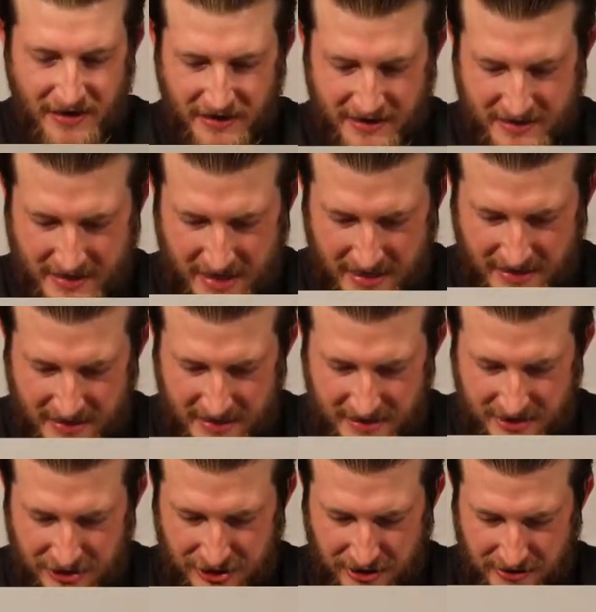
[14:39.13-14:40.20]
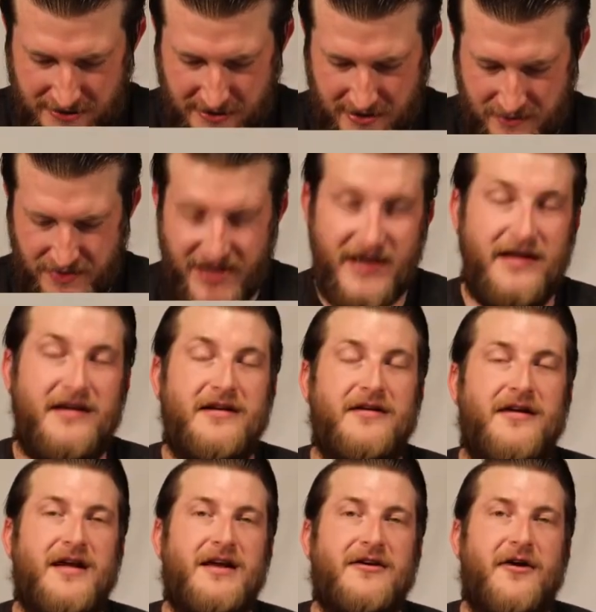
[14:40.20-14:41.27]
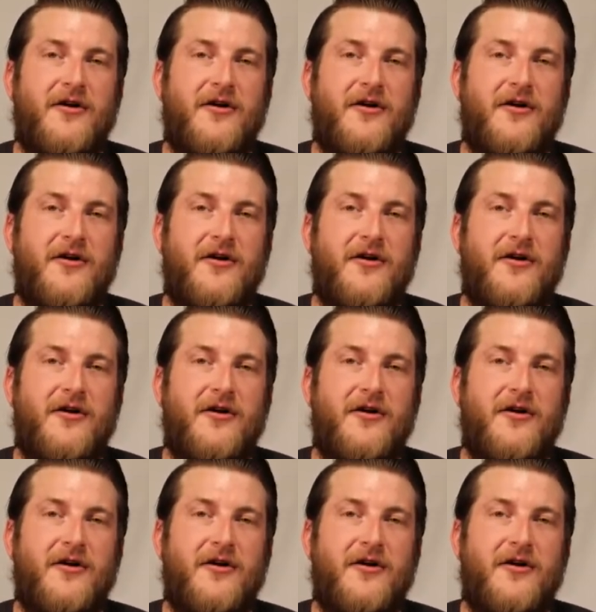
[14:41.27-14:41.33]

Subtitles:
Let's get into this Charizard pack here and